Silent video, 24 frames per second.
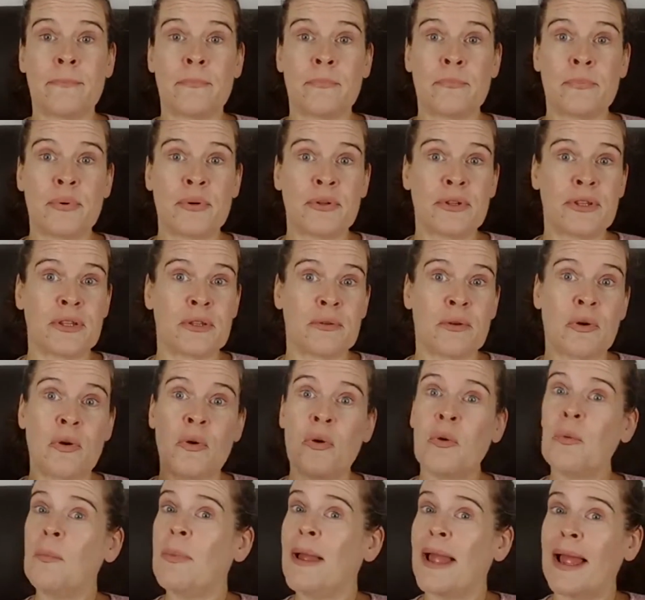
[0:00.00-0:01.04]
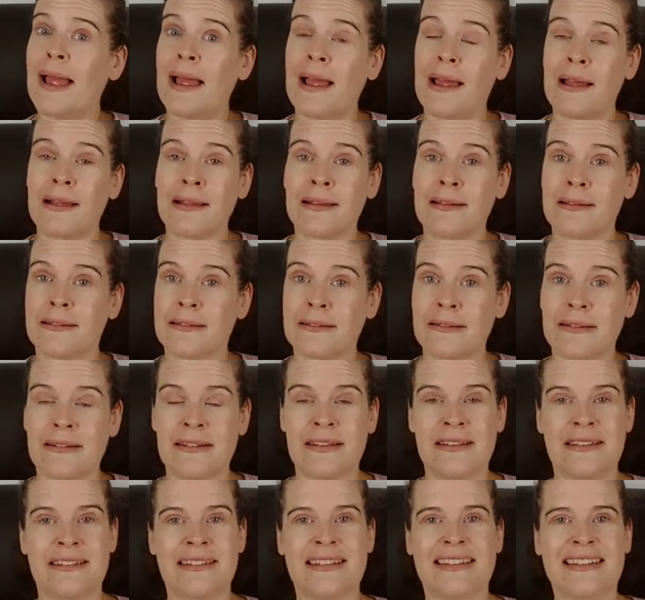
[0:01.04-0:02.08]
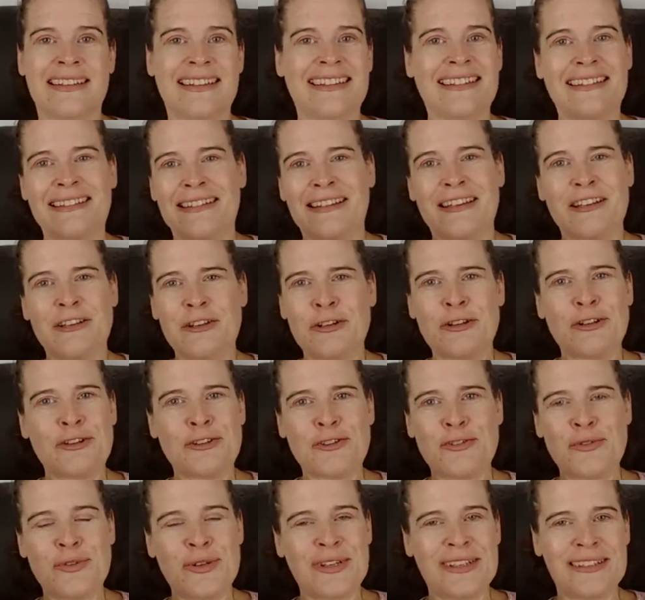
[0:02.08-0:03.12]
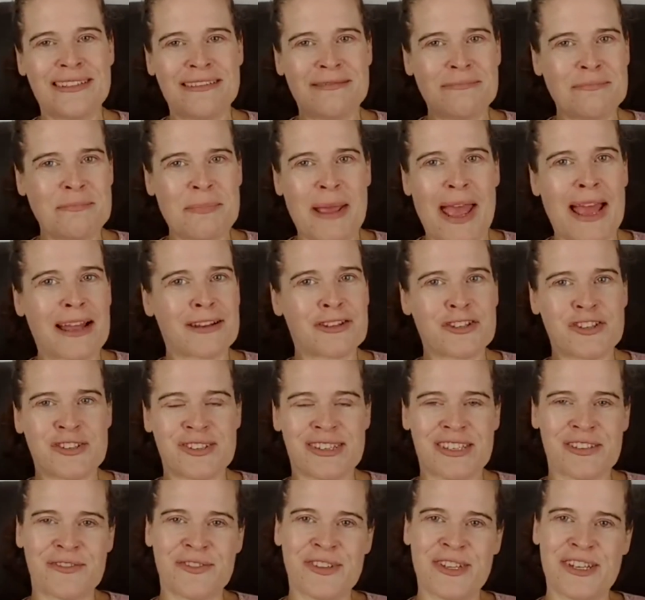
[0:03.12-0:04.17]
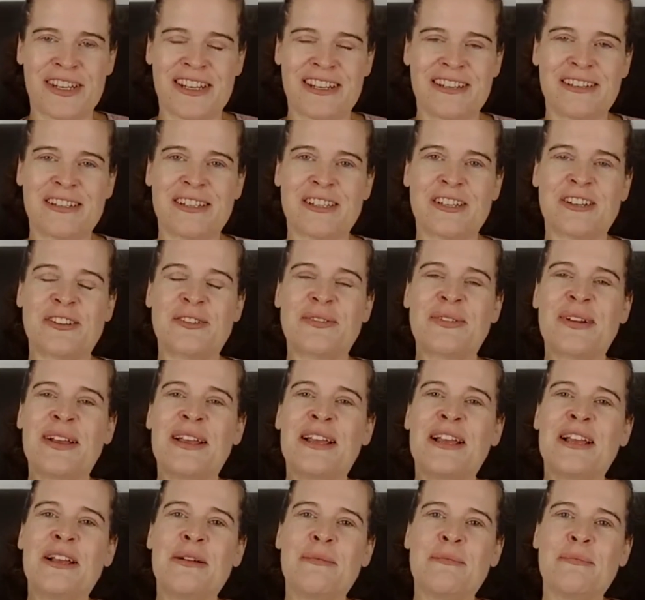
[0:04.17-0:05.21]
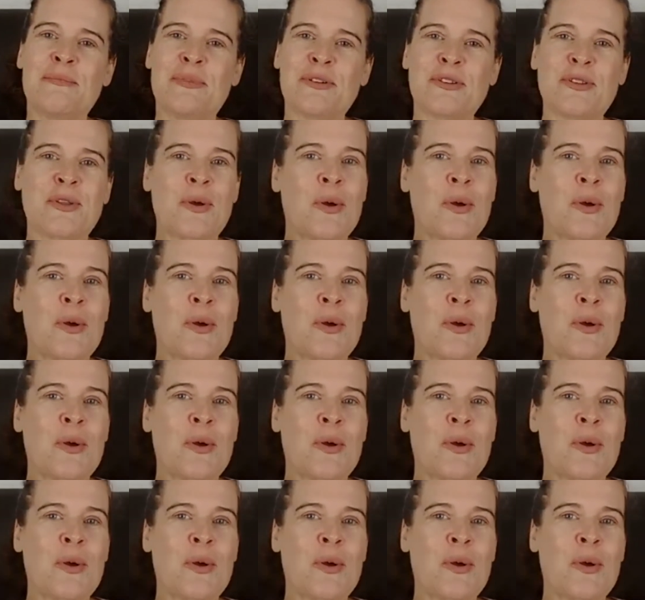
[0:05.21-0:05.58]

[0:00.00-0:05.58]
put the whole bag, you could do it in batches if you need to, put the